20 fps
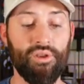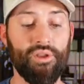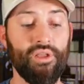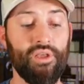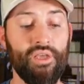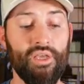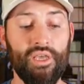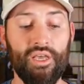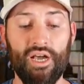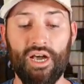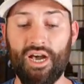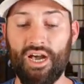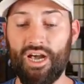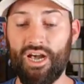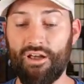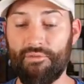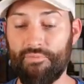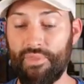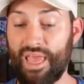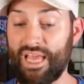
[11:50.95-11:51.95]

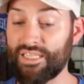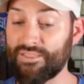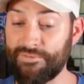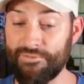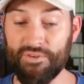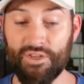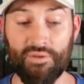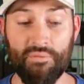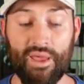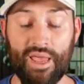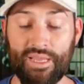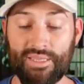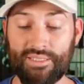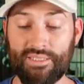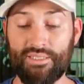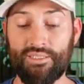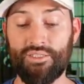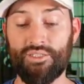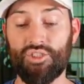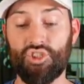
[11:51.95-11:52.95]
S15
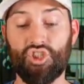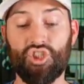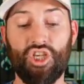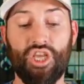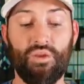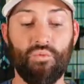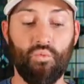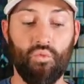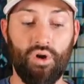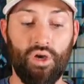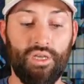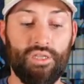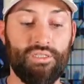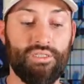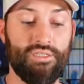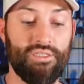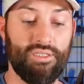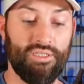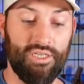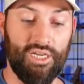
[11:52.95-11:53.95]
magazines, Gen
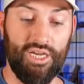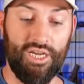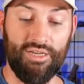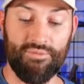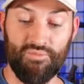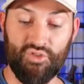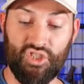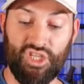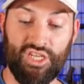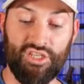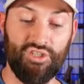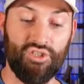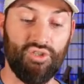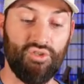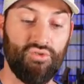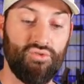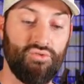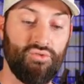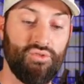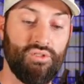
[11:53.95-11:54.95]
1s, Gen
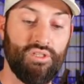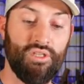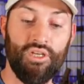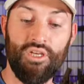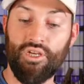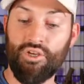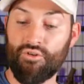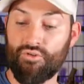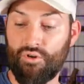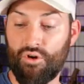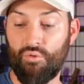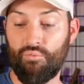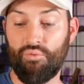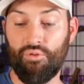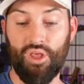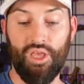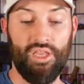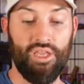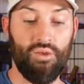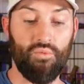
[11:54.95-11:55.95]
2s, chrome
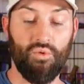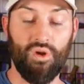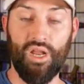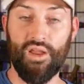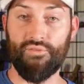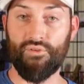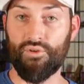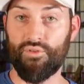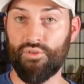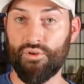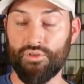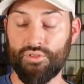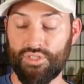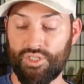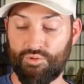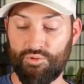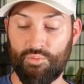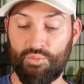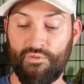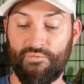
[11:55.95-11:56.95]
plated, whatever, those
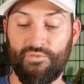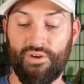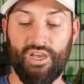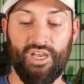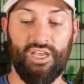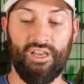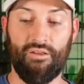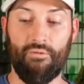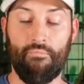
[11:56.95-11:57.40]
seem to be fine.